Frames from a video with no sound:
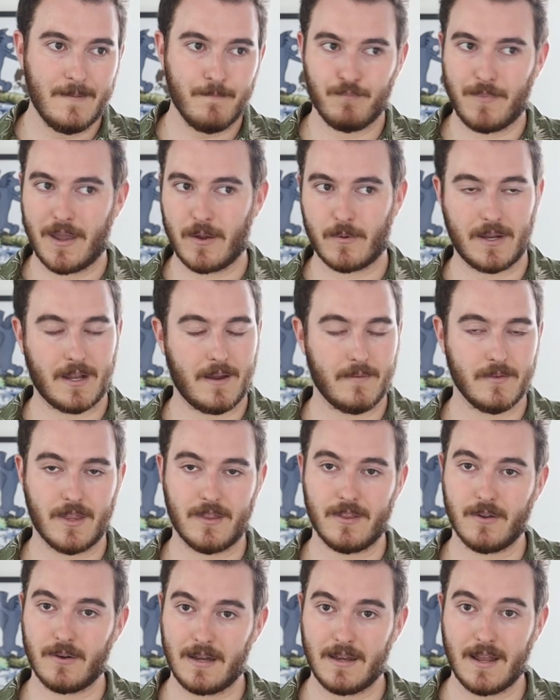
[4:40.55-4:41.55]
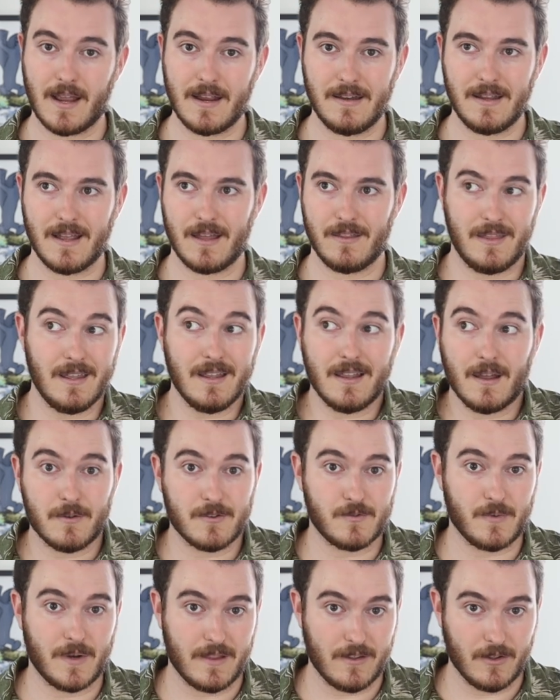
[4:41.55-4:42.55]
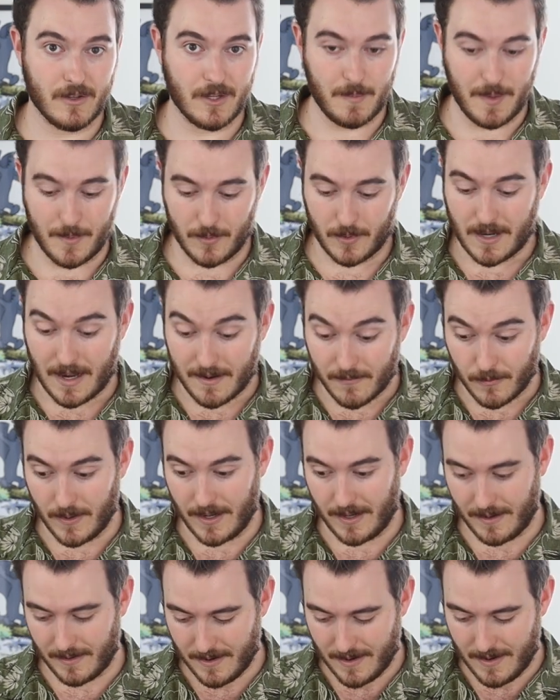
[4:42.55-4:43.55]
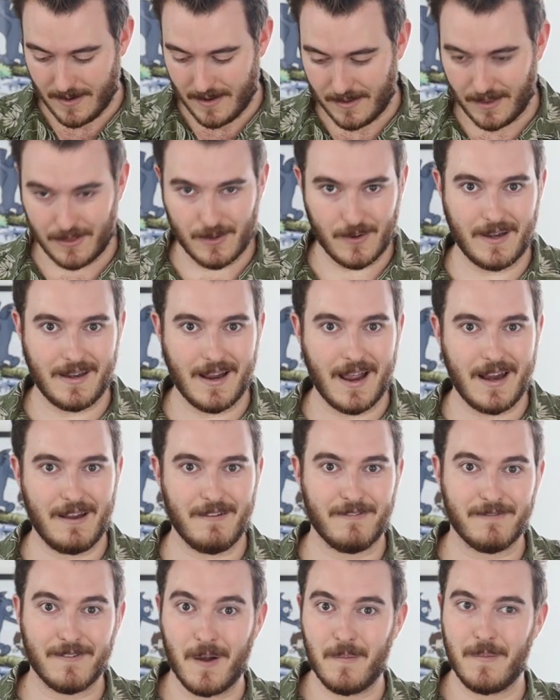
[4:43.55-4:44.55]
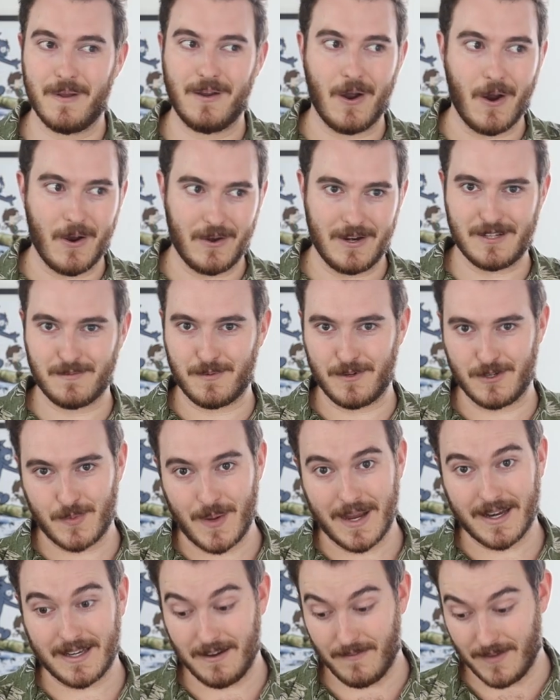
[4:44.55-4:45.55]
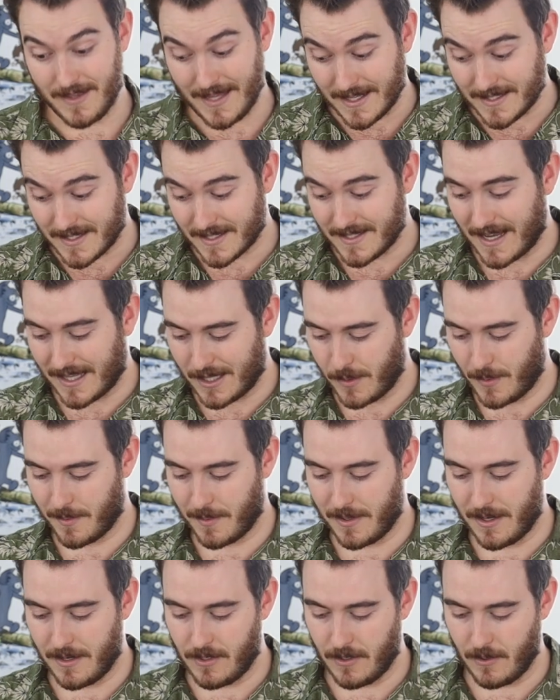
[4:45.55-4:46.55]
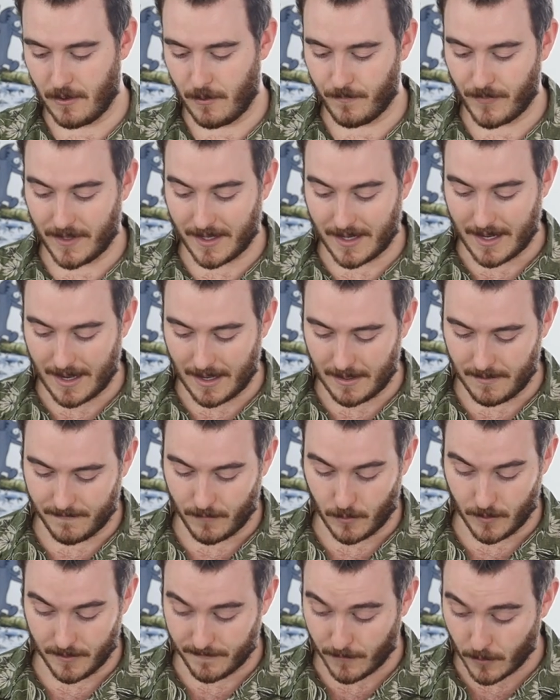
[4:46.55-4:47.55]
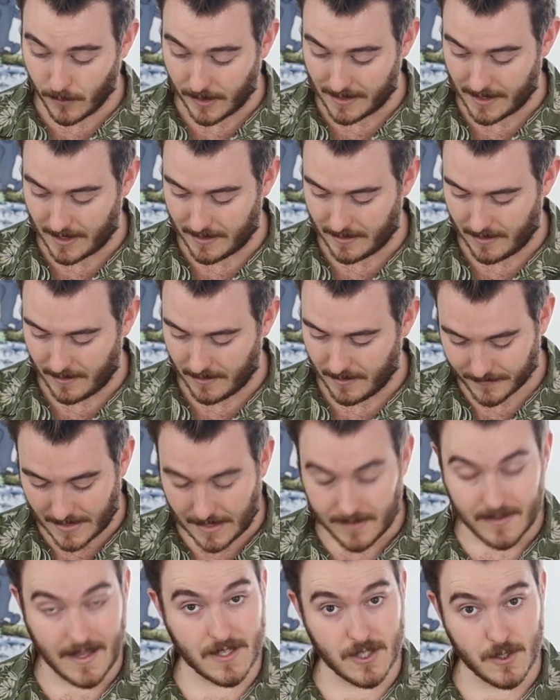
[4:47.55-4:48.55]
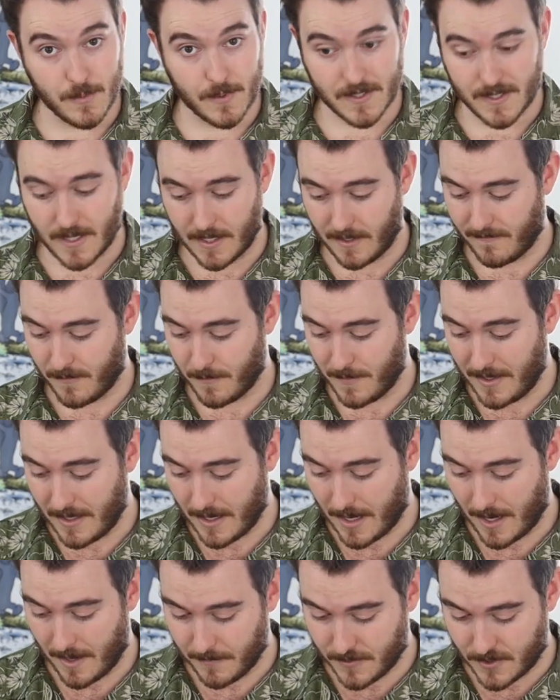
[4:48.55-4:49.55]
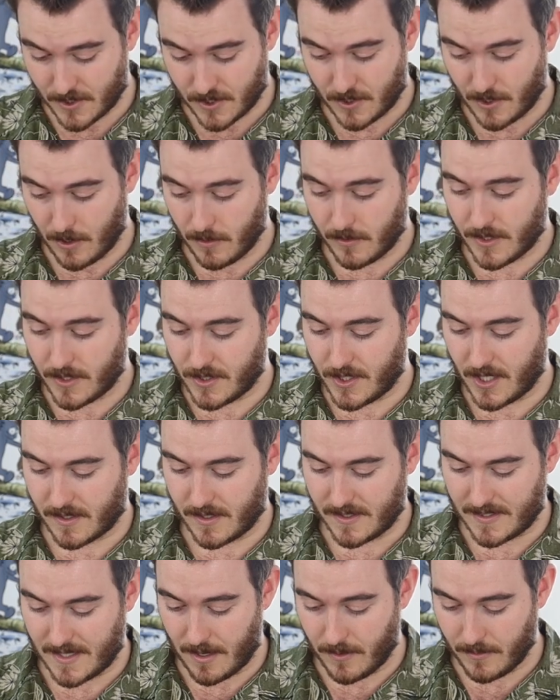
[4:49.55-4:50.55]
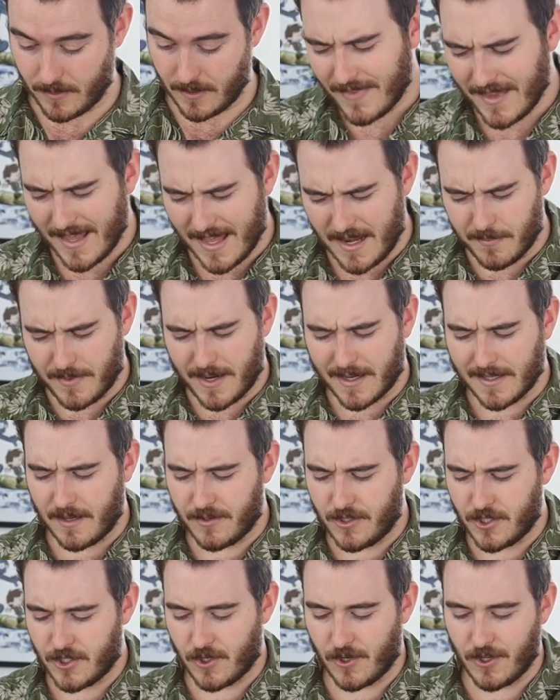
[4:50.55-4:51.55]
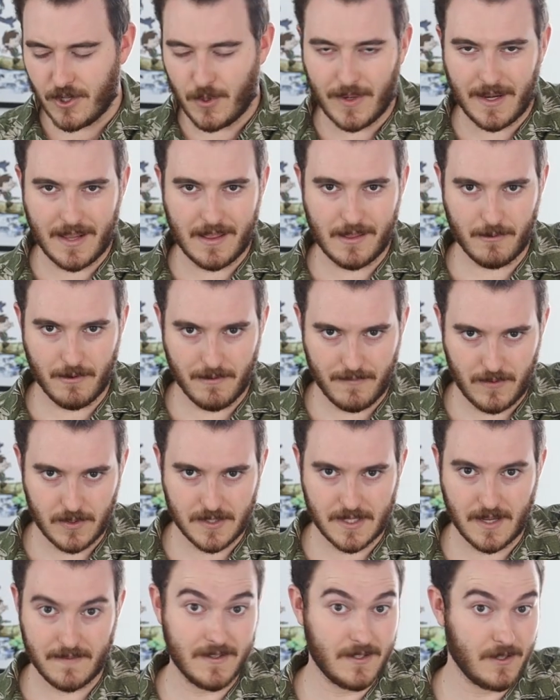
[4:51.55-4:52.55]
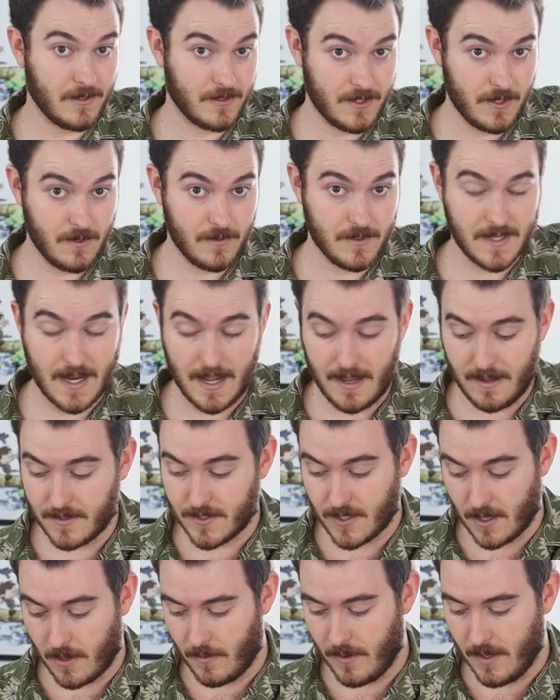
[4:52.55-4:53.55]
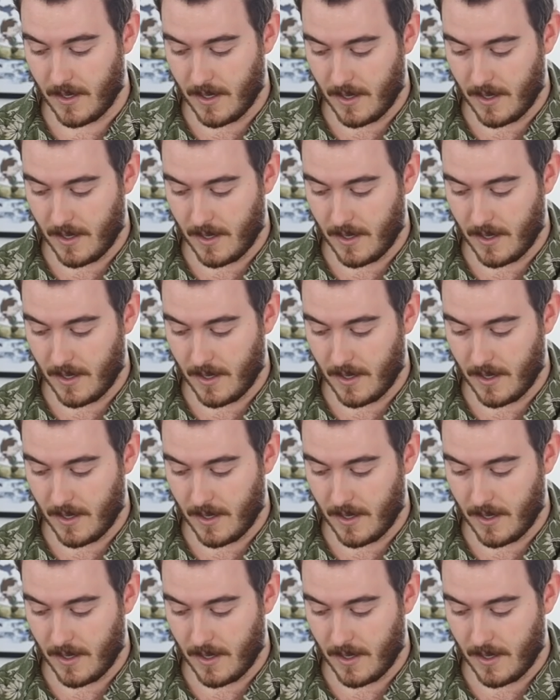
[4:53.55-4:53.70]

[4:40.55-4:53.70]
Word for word: Back when I covered the 3090, I think I was one of the only people covering the 3090 from an artist perspective, and that's exactly what I'm gonna do, again, for the 4090. That's super exciting for me. I'm stoked to check this out. I'm not allowed to show you any of the review stuff until Tuesday, so